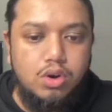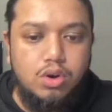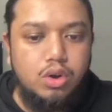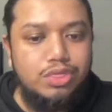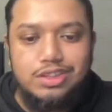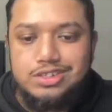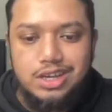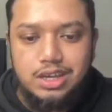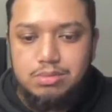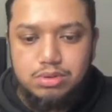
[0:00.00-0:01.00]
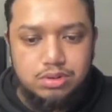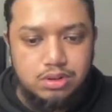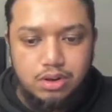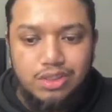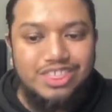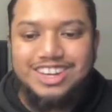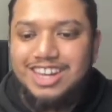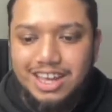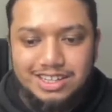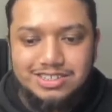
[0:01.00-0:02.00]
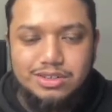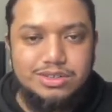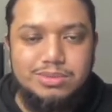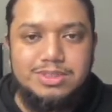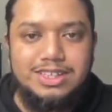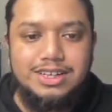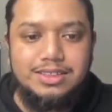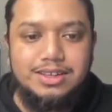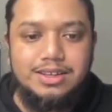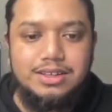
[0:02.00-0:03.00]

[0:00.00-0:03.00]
on the table or on the desk or something like that.